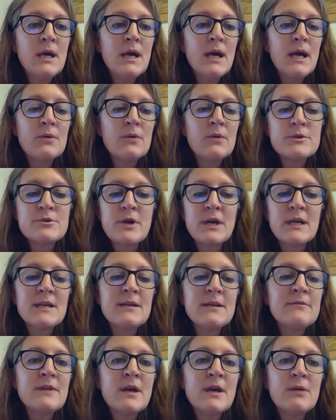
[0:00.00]
And we try to
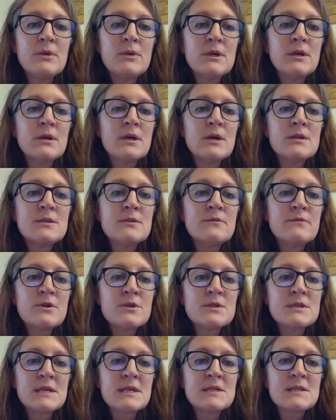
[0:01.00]
give them a
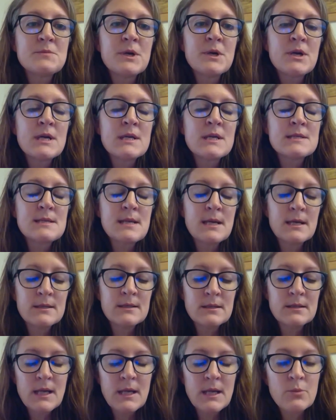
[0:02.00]
diverse experience,
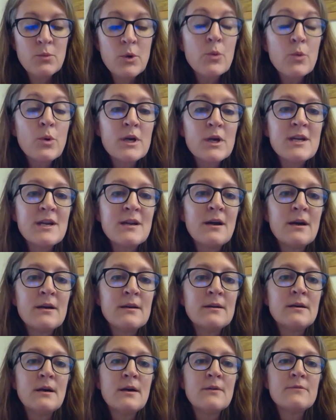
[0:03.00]
and we're working on
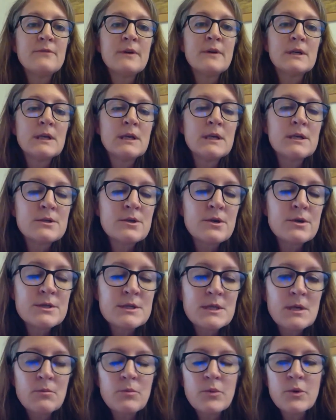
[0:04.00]
a funded
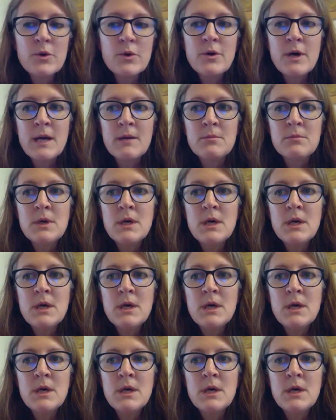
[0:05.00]
internship program.